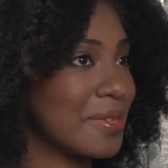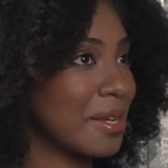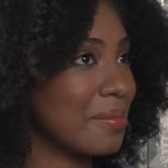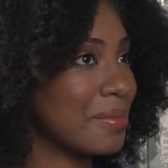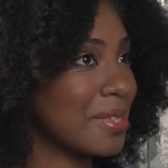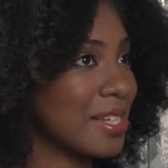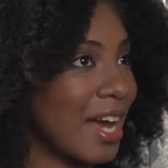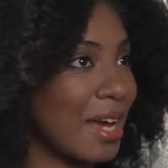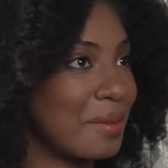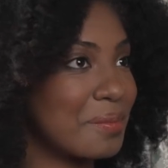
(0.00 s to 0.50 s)

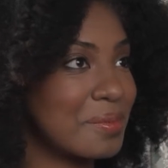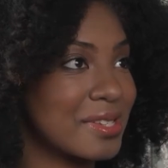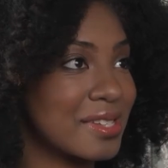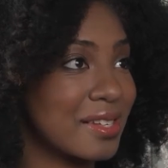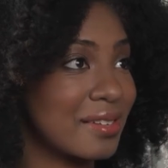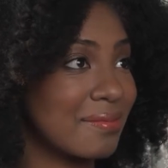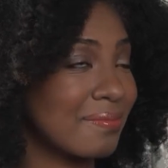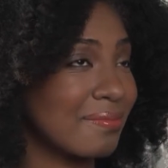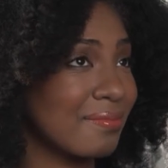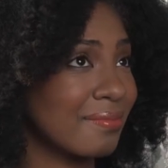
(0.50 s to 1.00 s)

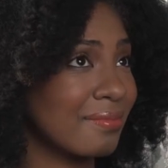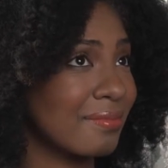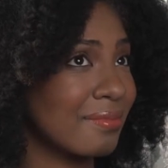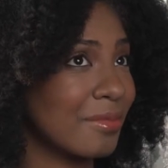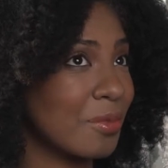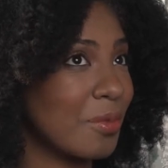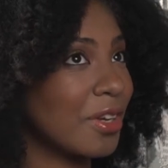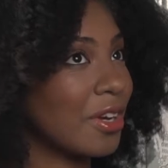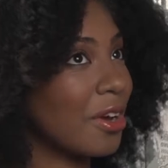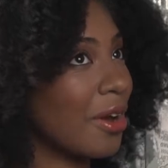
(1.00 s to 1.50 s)
Sometimes,
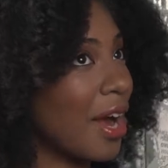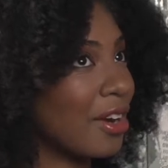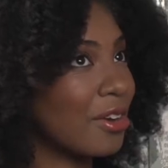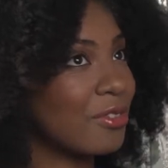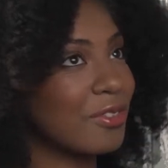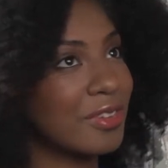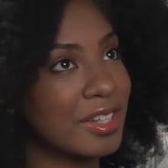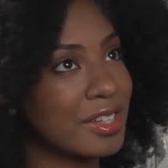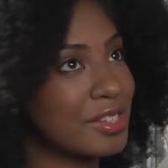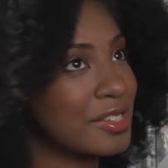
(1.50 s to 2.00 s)
well, no, I
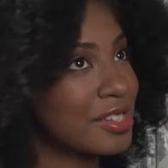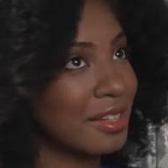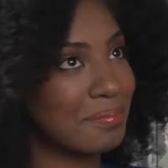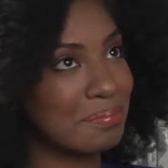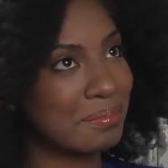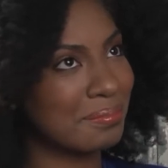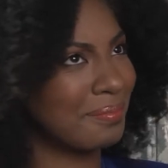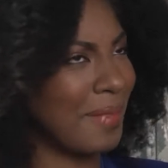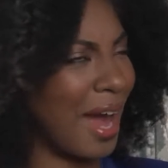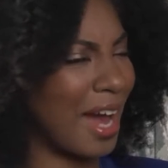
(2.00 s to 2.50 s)
don't really use the
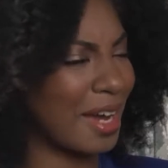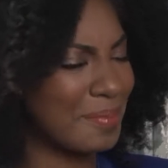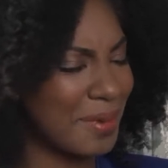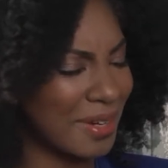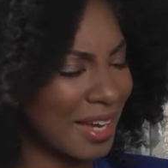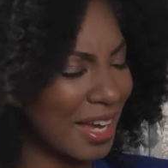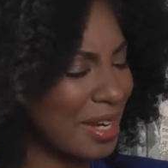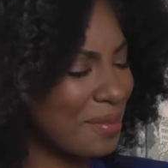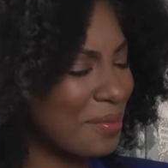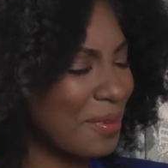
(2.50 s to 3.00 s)

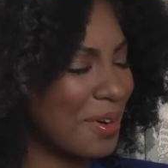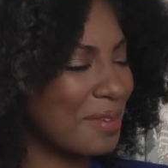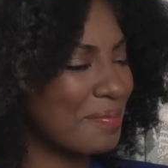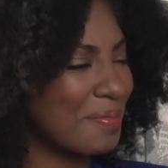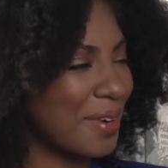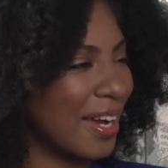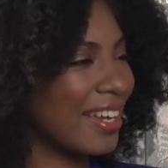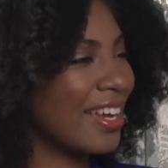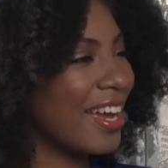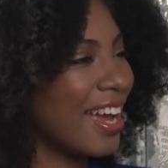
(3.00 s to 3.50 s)
MacBook anymore,
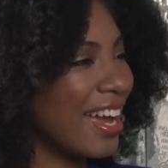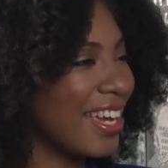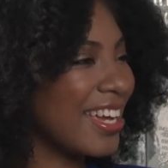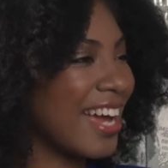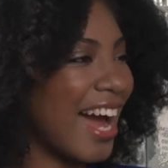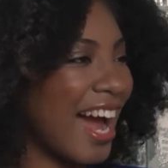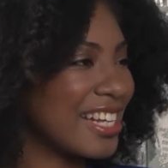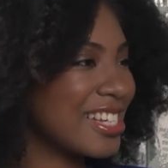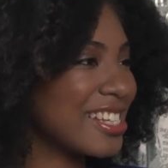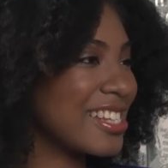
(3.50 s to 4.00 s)
but
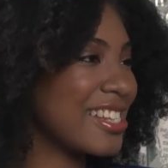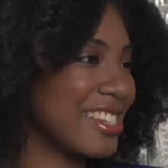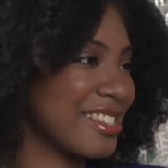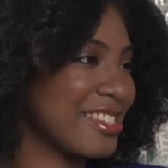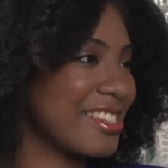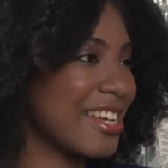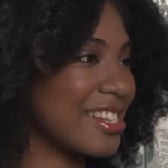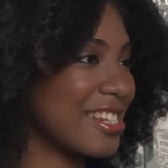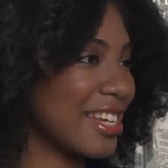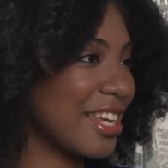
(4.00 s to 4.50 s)
yeah, I just
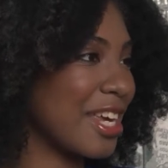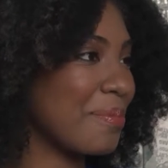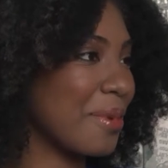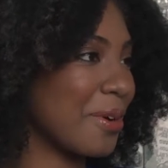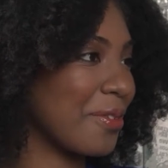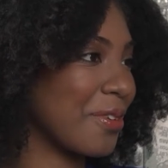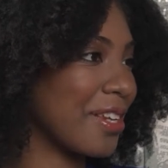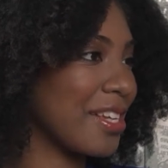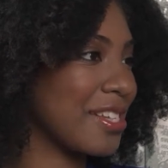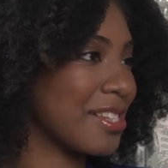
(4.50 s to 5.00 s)
tend to keep
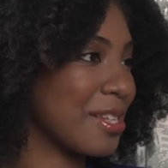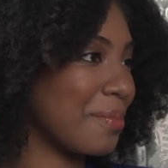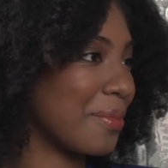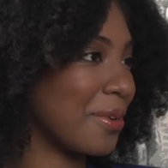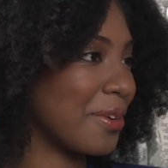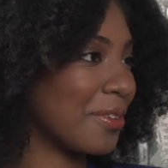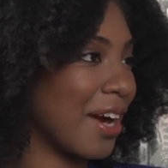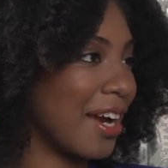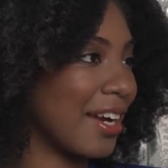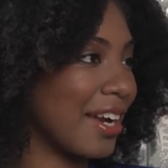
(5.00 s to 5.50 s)
it really
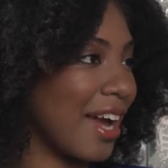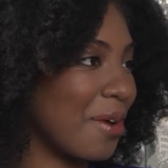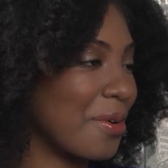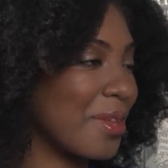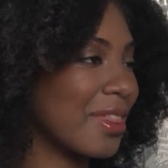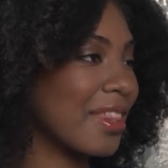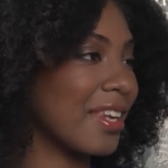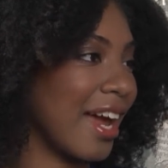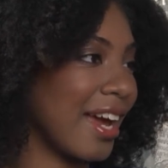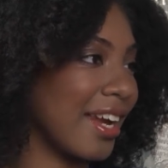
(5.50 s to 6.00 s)
simple right now
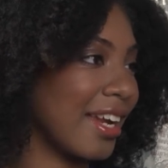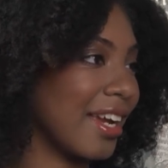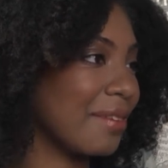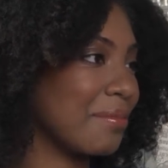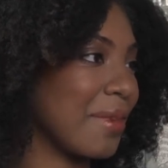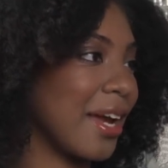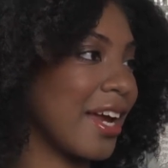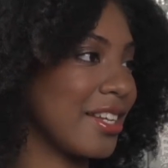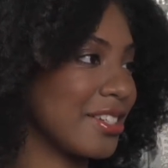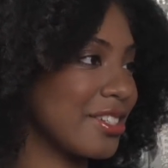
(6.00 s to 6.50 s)
with lighting
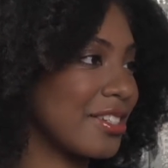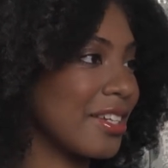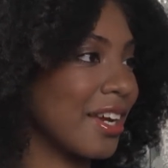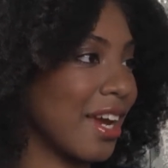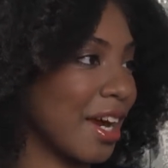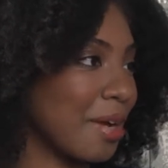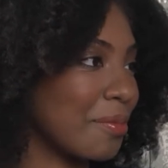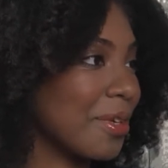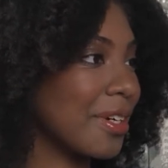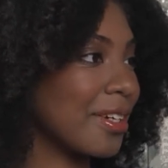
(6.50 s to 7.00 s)
and my HD
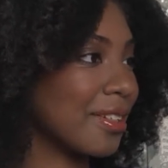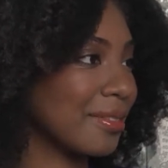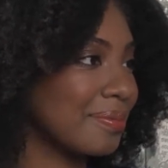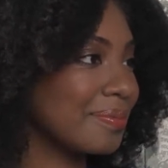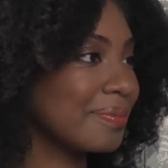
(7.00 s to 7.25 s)
camera.